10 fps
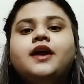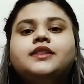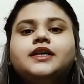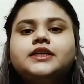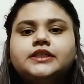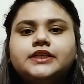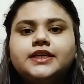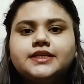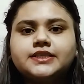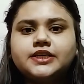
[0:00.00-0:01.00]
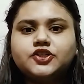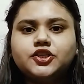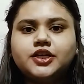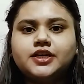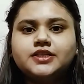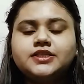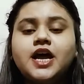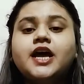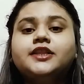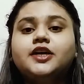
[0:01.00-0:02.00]
The third essential is
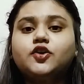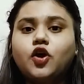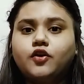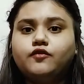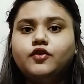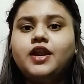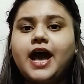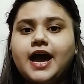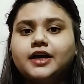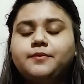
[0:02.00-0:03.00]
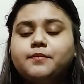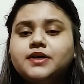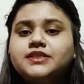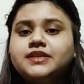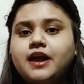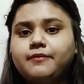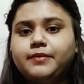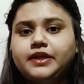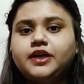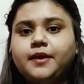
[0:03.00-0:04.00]
the wrongful act must have
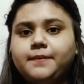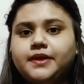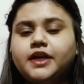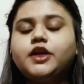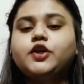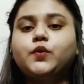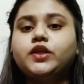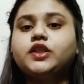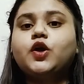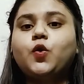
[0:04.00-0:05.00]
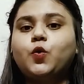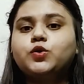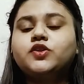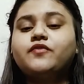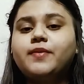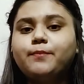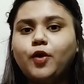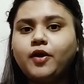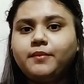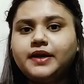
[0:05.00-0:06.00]
been committed during the course of
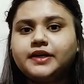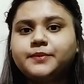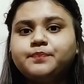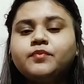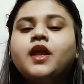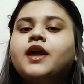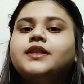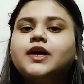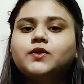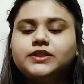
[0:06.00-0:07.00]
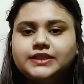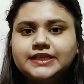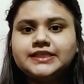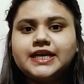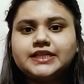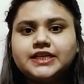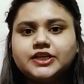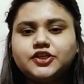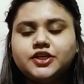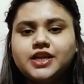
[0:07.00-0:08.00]
employment. Now this
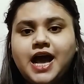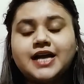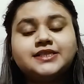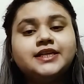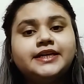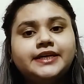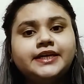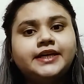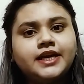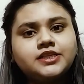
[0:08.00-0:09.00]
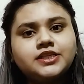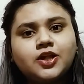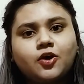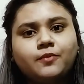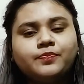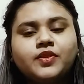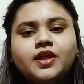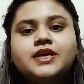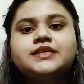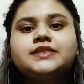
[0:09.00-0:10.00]
essential has a leading case law.
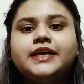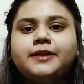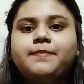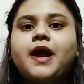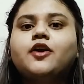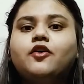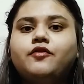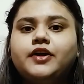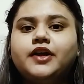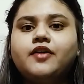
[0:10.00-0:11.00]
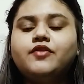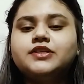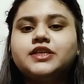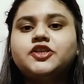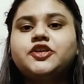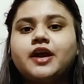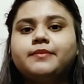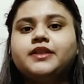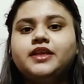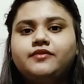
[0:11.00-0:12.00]
State Bank of India versus
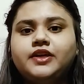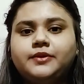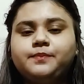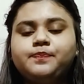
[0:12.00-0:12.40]
Shyama Devi.